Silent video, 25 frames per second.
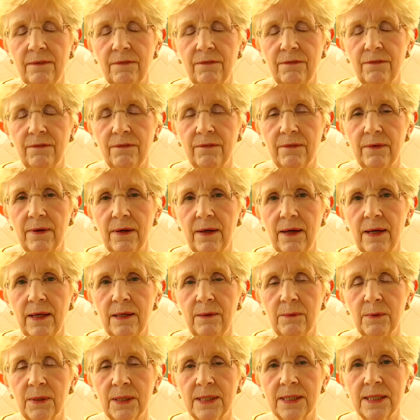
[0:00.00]
if
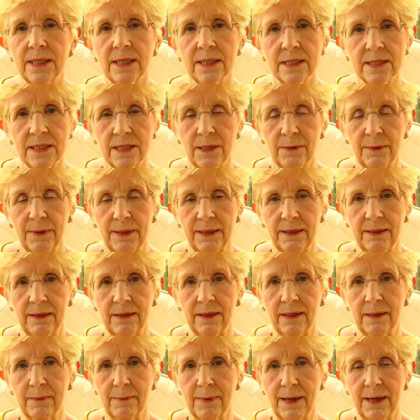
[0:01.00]
anyone does know
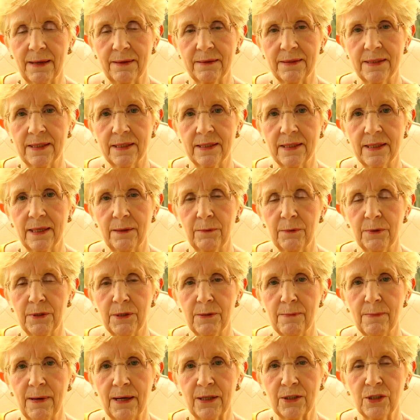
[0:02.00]
anything about it, they would
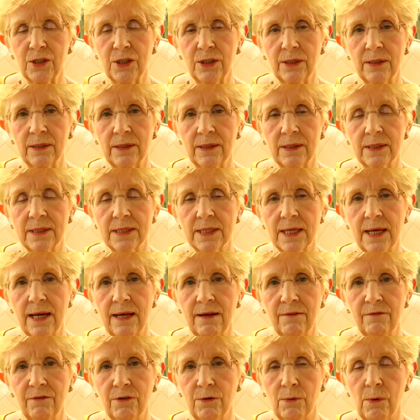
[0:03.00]
imagine that
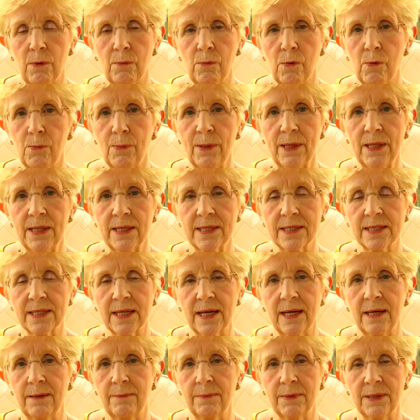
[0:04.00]
everyone will be the
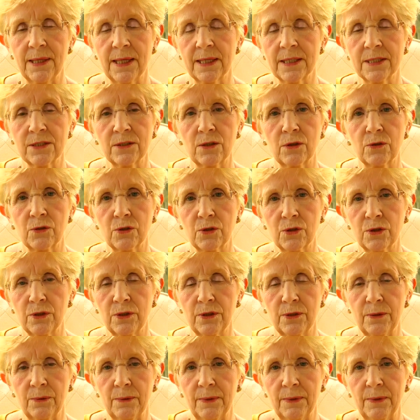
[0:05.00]
same, and that's not true.